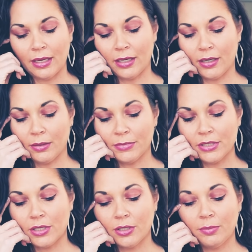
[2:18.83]

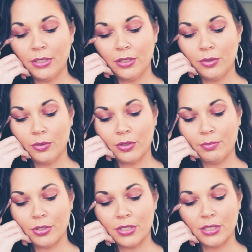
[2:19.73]
This could be you or the
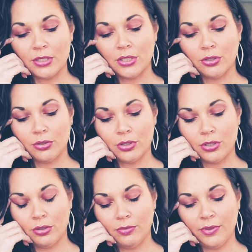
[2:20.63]
person external to
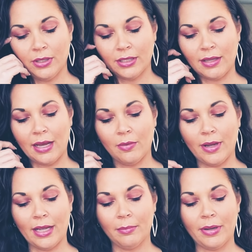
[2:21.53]
you feeling that way,